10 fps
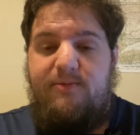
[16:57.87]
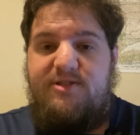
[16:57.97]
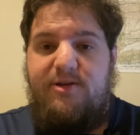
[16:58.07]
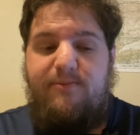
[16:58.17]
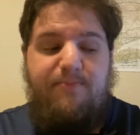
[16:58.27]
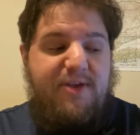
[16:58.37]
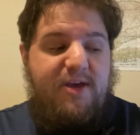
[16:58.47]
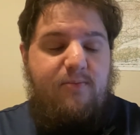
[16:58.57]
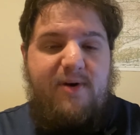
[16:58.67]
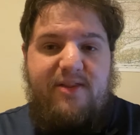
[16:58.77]
So
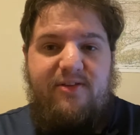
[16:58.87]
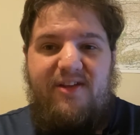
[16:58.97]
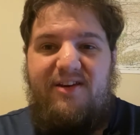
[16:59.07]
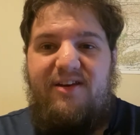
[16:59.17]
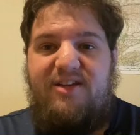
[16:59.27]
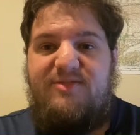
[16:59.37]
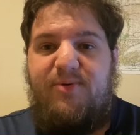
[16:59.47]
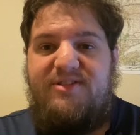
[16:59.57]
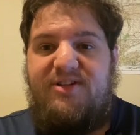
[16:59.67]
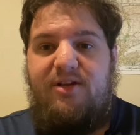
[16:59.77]
rather than
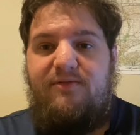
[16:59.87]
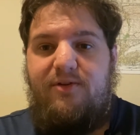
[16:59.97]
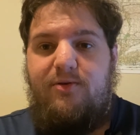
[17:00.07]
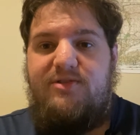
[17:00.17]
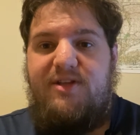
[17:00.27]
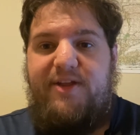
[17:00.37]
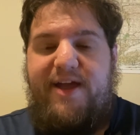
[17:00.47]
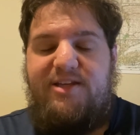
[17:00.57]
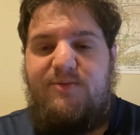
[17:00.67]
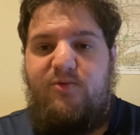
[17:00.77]
splicing all of those and then
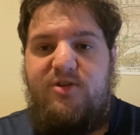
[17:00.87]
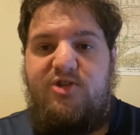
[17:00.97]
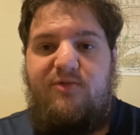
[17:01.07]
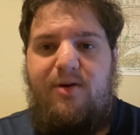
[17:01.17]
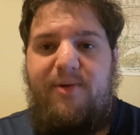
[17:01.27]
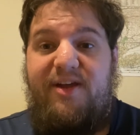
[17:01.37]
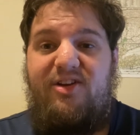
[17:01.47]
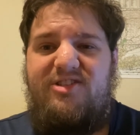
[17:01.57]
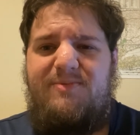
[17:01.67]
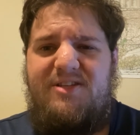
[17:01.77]
add some voiceover, I'm like,
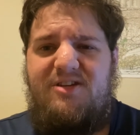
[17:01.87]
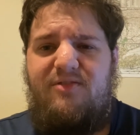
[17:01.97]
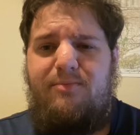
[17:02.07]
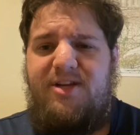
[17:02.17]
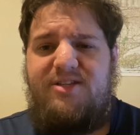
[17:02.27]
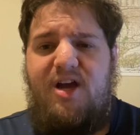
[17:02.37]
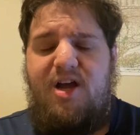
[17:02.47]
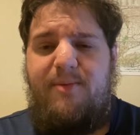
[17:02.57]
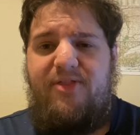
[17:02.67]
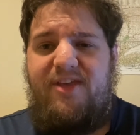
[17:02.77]
it'll just be easier for me to talk
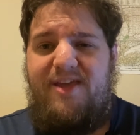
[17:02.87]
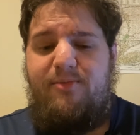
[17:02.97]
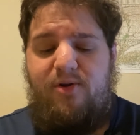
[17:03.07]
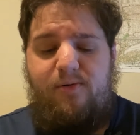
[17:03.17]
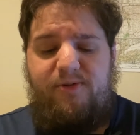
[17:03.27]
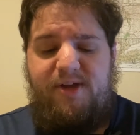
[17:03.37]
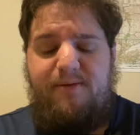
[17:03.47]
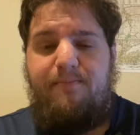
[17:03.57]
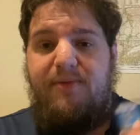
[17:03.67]
about the game while holding it.